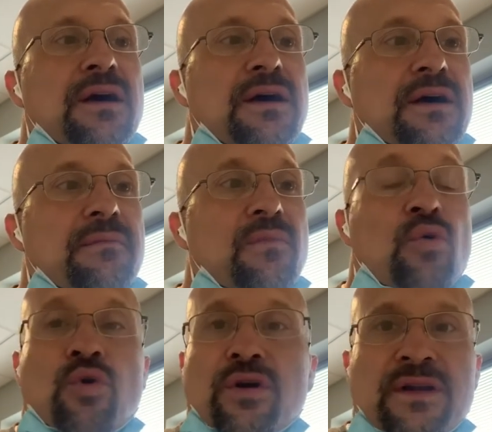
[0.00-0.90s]

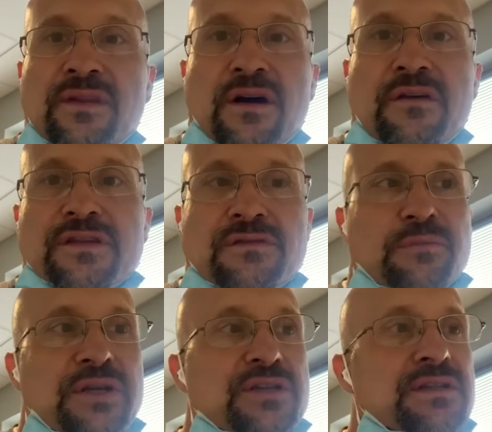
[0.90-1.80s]
or in the office with the
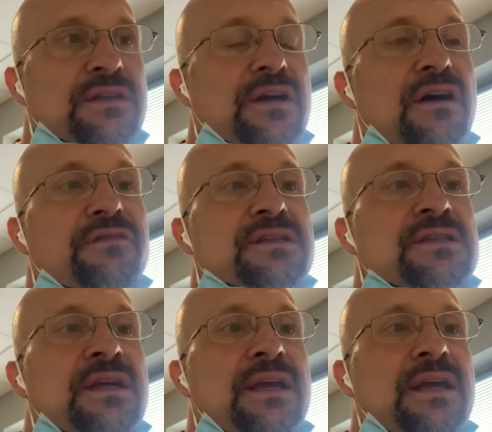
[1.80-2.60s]
patients in the office.